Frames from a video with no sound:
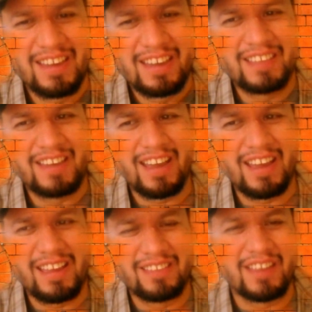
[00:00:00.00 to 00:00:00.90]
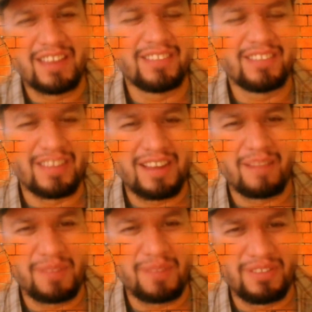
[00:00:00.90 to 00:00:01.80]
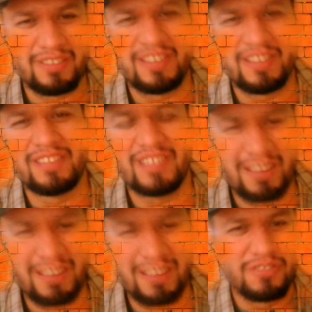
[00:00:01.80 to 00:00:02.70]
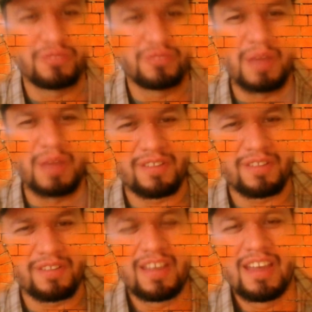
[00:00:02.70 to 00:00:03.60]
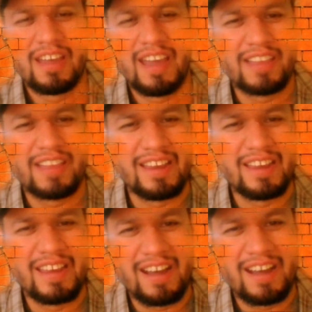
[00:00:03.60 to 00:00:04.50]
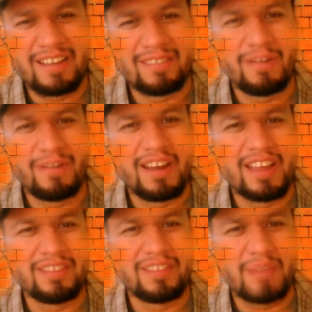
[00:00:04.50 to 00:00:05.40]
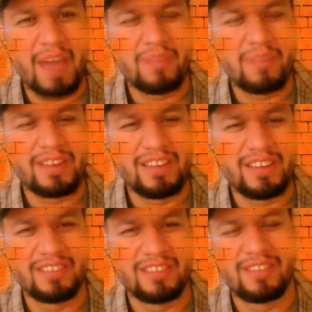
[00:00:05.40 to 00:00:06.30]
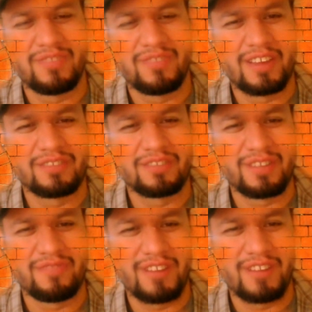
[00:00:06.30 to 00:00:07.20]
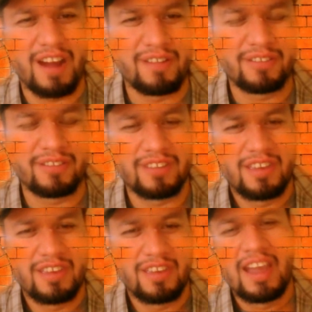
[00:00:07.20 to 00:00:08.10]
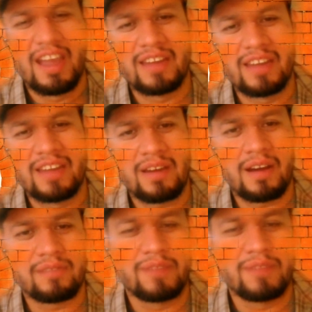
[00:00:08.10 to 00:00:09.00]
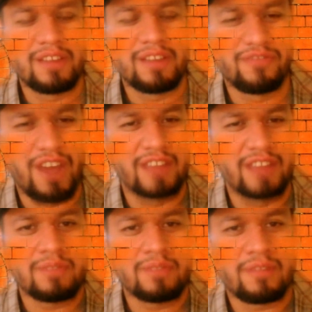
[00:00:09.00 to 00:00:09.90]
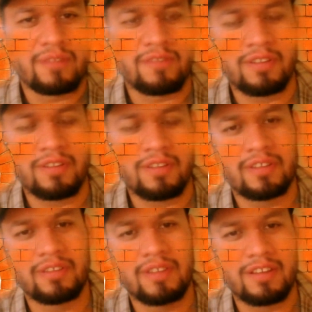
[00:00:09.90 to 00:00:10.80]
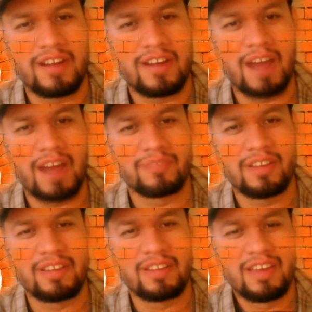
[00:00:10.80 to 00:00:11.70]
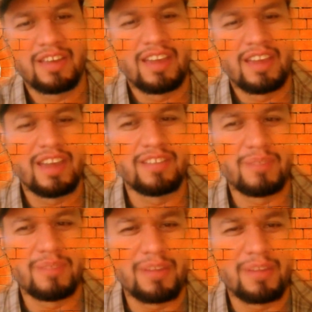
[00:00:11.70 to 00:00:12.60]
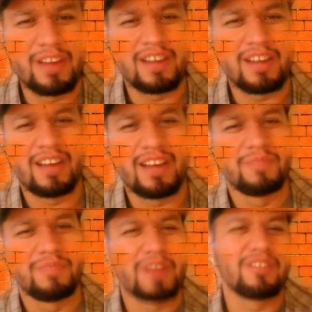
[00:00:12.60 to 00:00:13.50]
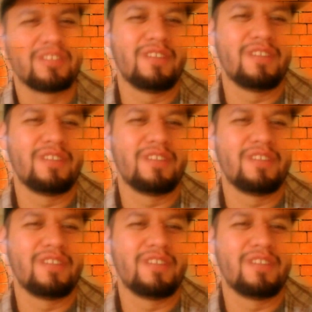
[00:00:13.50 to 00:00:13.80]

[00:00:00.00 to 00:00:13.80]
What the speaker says: He's taking care of business. He needs a newspaper, and then what ends up happening, he sits there for like 24 hours, and then Riggs finds him. Of course, he tells the other cops that he ends up becoming like a spectacle for the